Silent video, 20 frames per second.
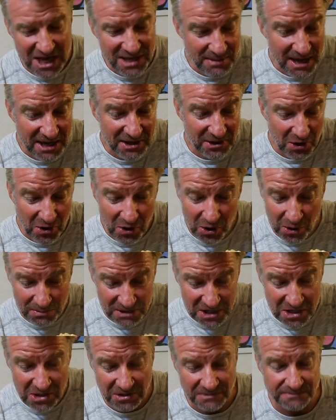how you make it a whole
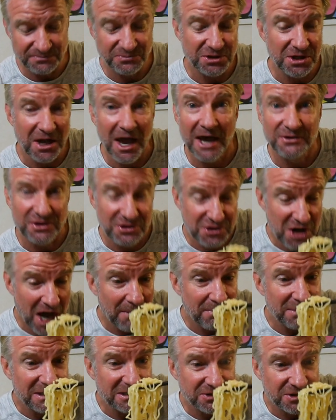meal. You add the
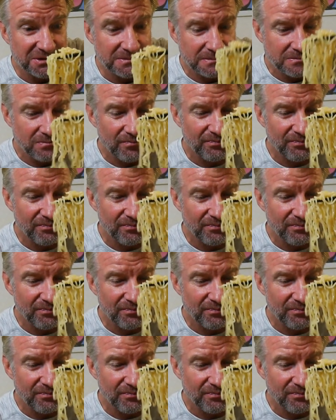toppings.